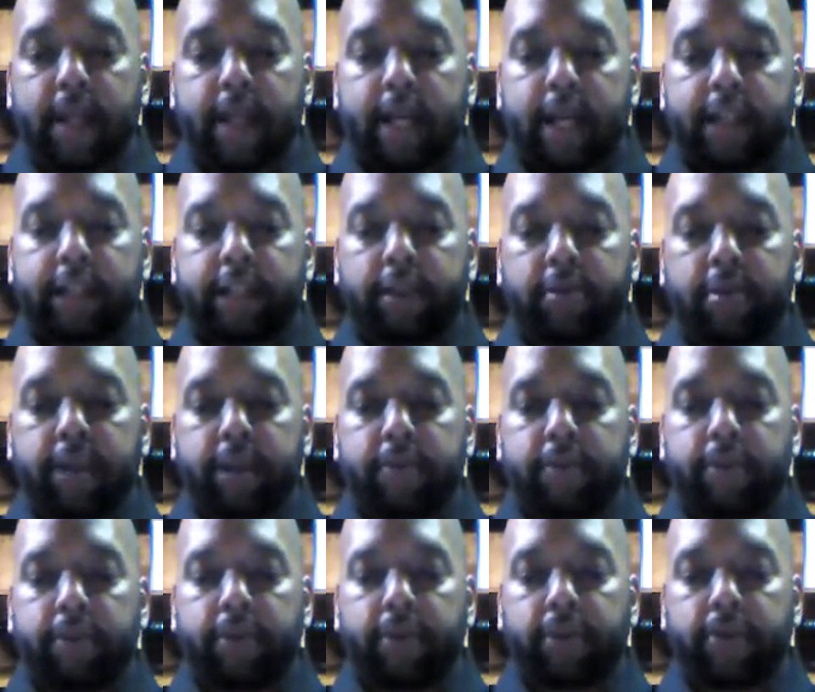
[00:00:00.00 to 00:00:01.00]
I shall
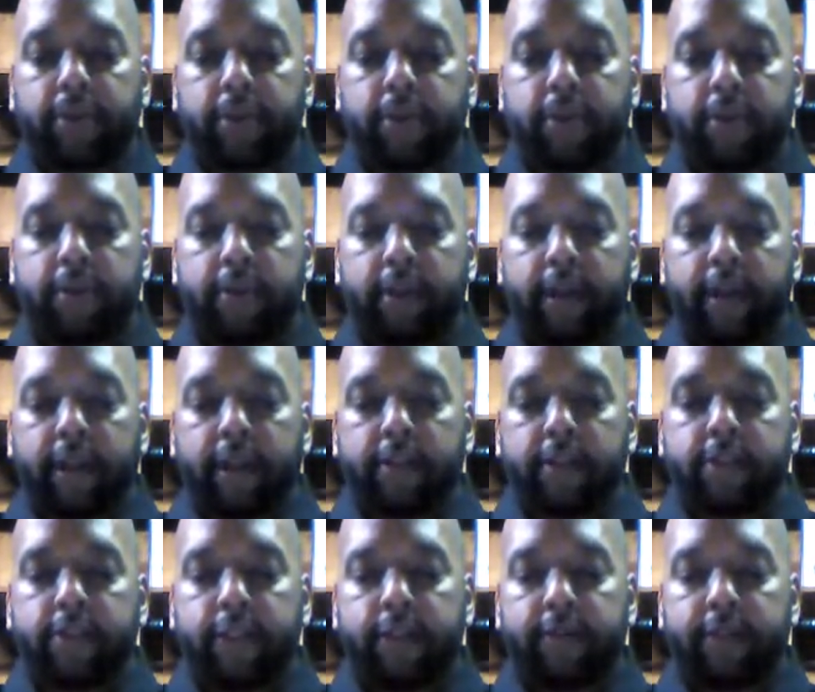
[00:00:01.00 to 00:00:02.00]
relinquish control
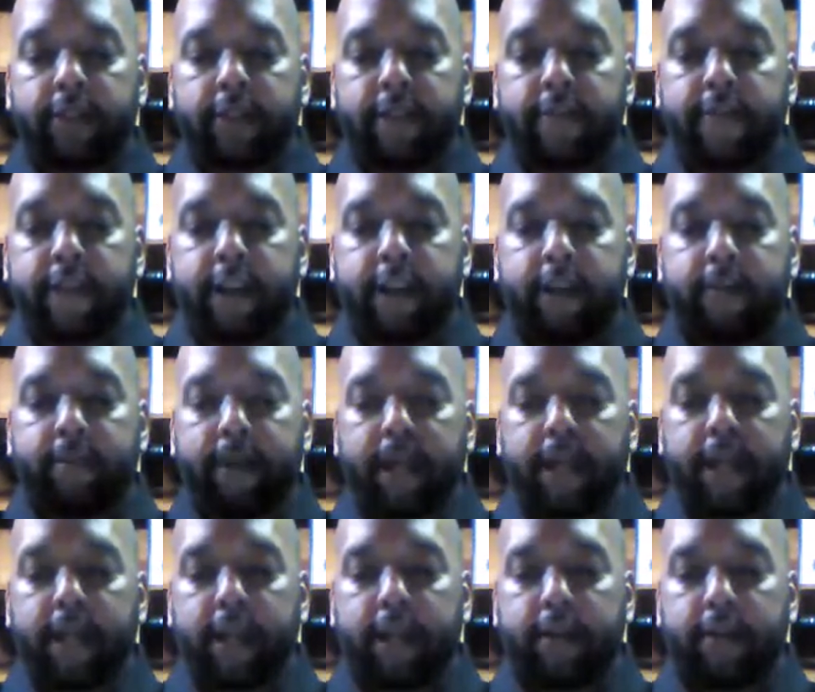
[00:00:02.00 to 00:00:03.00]
and serve as a fair
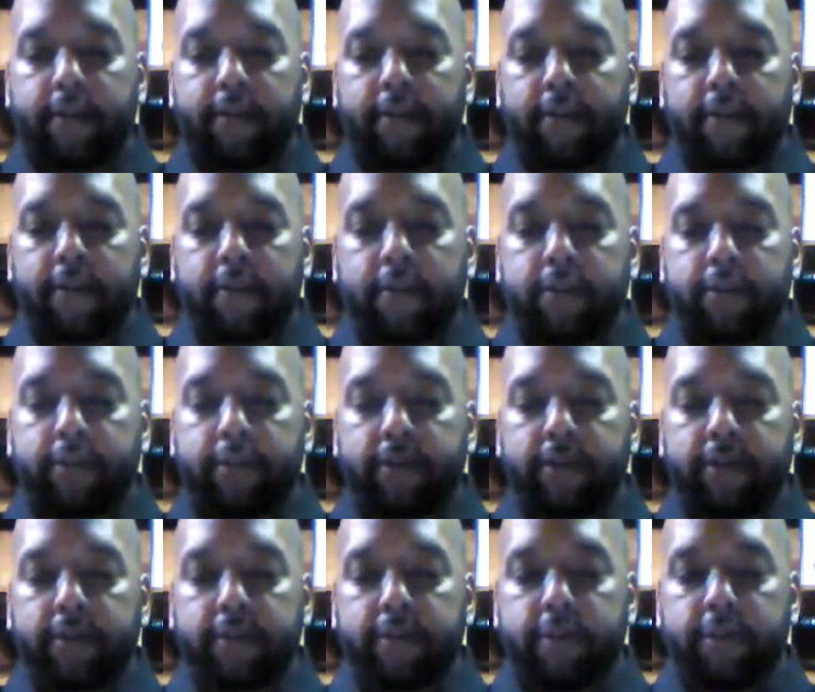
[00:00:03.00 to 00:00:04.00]
mediator for the
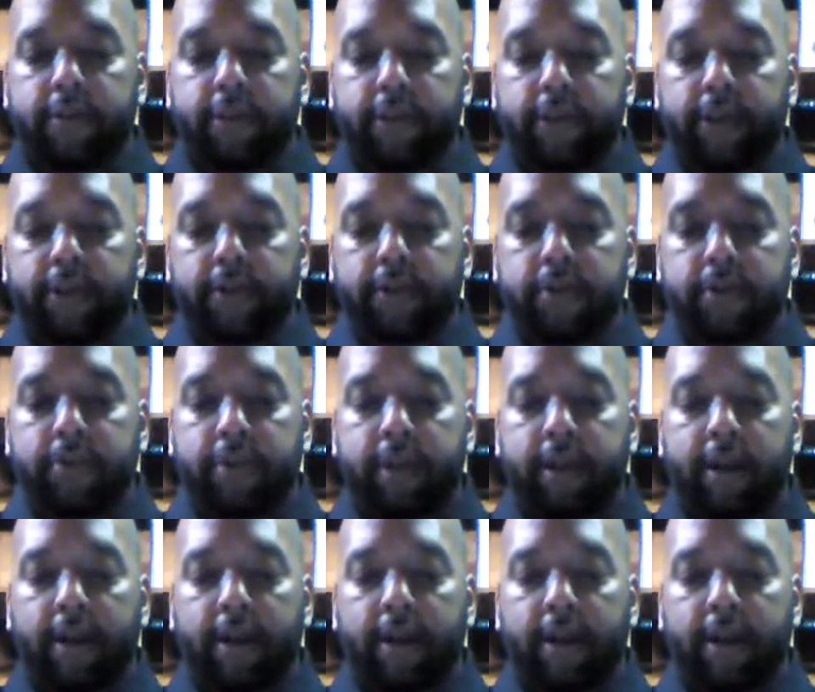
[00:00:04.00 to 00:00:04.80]
students of Naturiu.